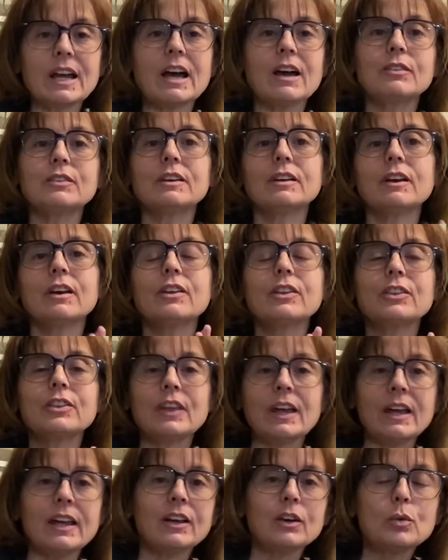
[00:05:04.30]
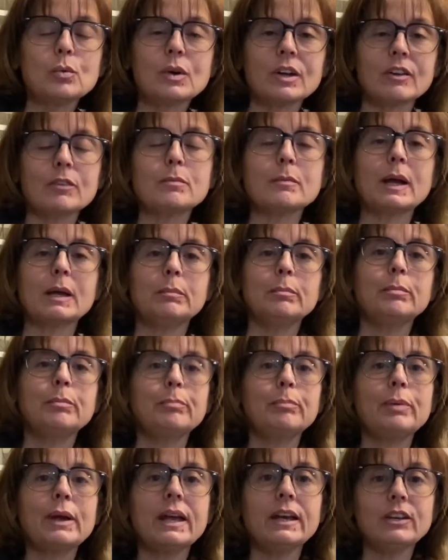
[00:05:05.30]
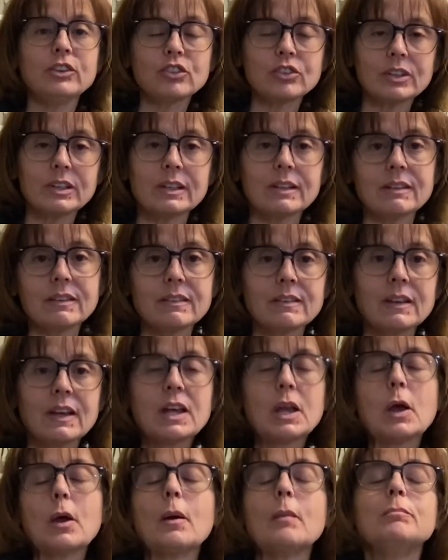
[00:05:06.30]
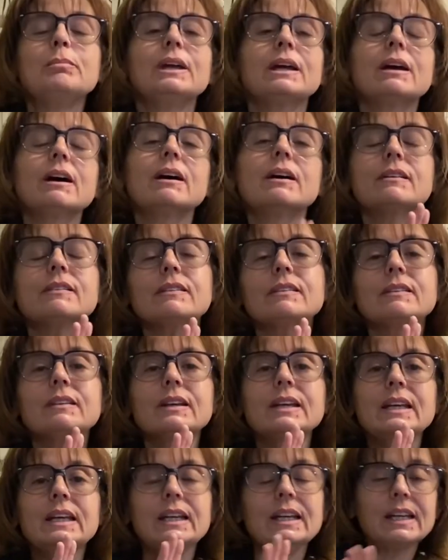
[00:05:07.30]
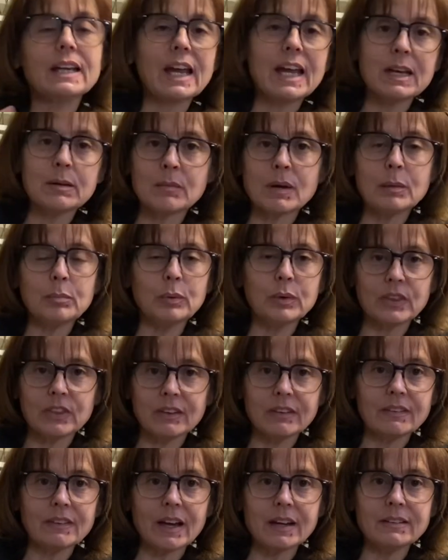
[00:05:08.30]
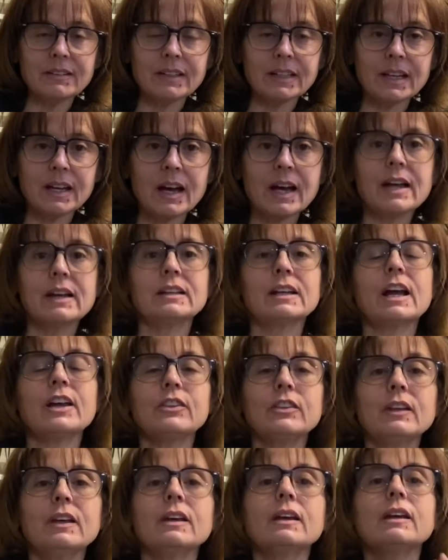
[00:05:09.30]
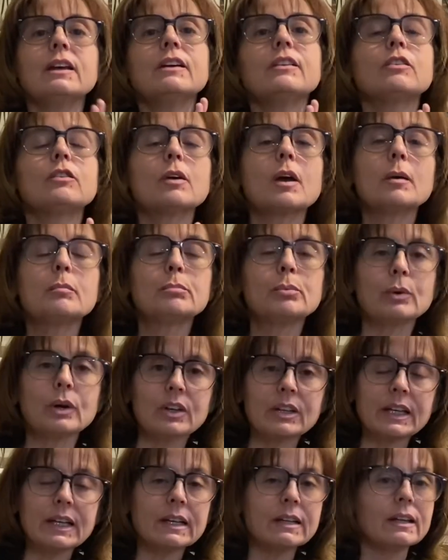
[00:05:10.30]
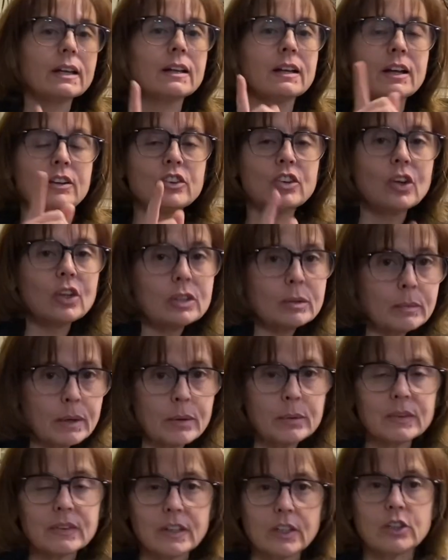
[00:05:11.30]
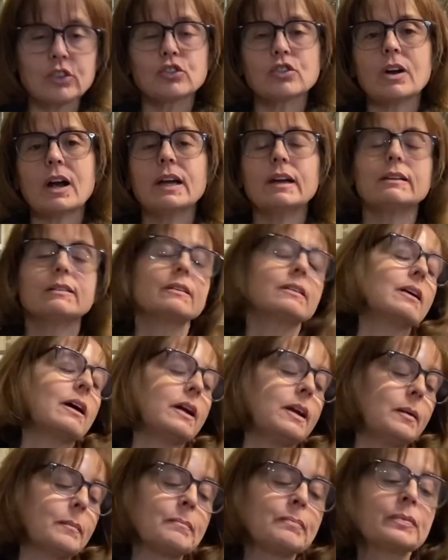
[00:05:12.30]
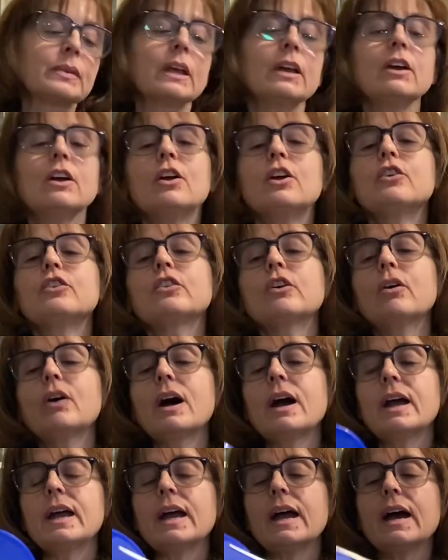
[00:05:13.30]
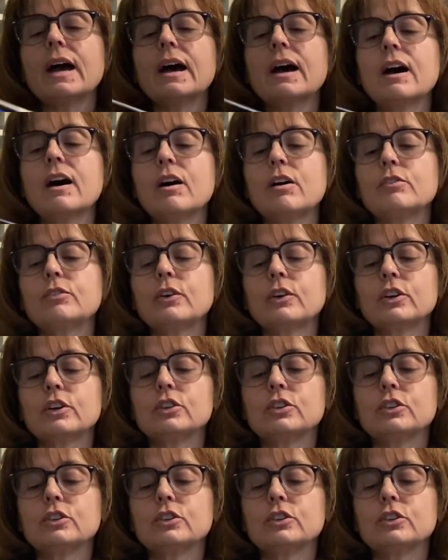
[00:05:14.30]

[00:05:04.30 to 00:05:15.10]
have to thank one of my patrons because he came up with this idea and I think it's brilliant, and I told him I was going to try it tonight. So I have